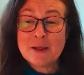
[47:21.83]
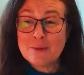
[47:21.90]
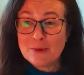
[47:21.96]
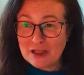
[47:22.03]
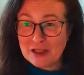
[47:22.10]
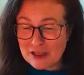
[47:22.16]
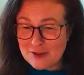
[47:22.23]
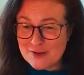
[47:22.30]
We're
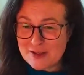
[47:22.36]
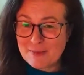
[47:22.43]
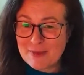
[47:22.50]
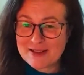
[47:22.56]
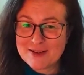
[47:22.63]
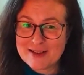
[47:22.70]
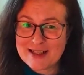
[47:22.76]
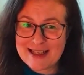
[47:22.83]
going to use the
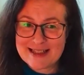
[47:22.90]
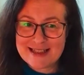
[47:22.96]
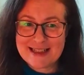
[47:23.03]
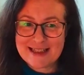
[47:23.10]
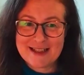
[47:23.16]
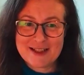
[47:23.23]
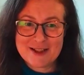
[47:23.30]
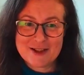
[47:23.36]
muscle
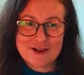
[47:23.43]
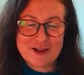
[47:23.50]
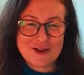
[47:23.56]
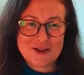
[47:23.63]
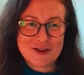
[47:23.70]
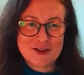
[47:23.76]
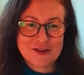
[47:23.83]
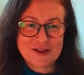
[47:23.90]
testing that I
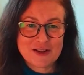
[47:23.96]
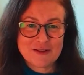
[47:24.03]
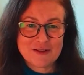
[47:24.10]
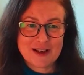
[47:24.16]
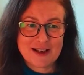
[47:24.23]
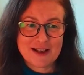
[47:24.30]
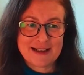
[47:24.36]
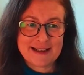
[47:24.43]
introduced to you
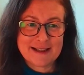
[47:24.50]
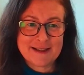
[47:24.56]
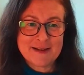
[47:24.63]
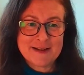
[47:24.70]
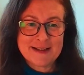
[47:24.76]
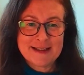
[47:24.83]
earlier.